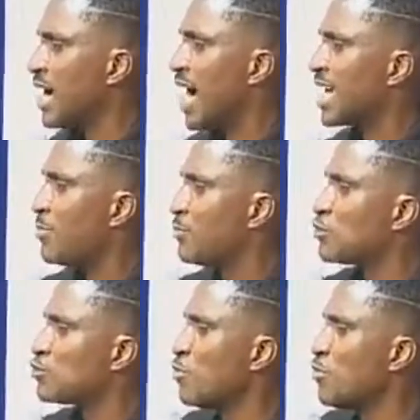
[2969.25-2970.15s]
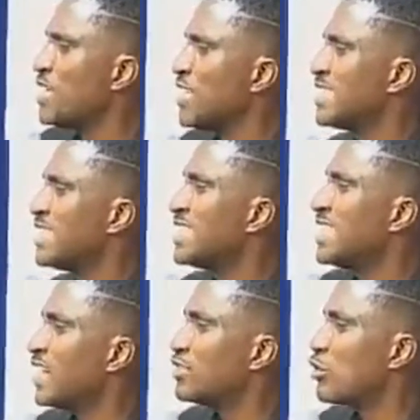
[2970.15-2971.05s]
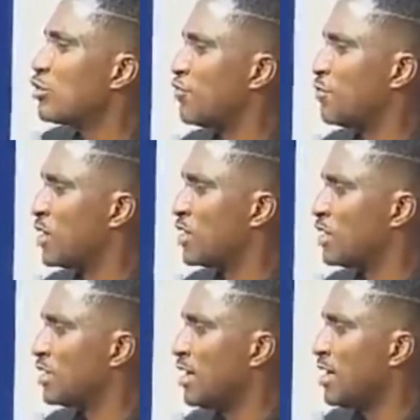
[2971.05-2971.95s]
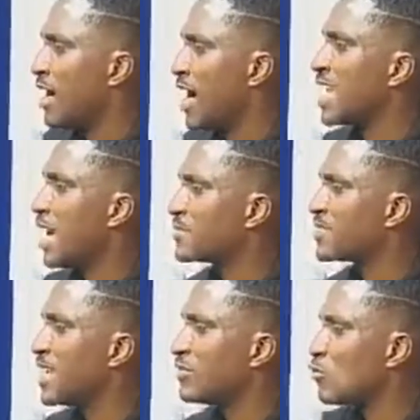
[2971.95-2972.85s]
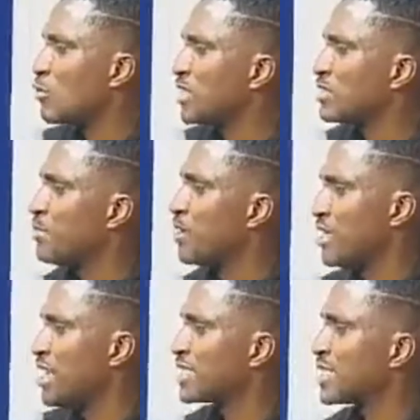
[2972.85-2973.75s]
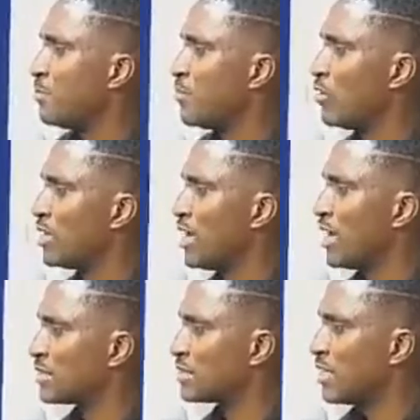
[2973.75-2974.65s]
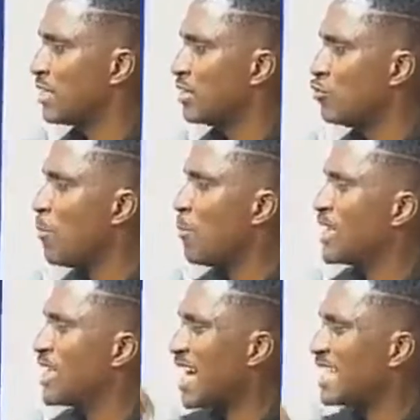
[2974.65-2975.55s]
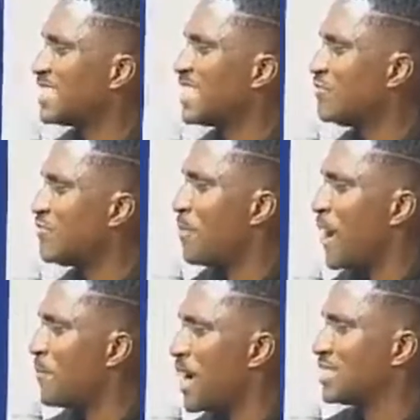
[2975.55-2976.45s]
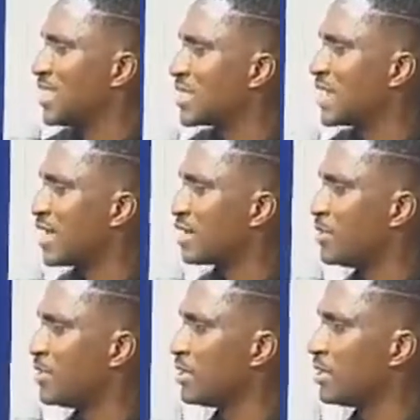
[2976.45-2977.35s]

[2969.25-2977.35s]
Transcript: I am not moving in the direction of money. I am sent to raise billionaires and millionaires. Nobody can deliver my mandate like me.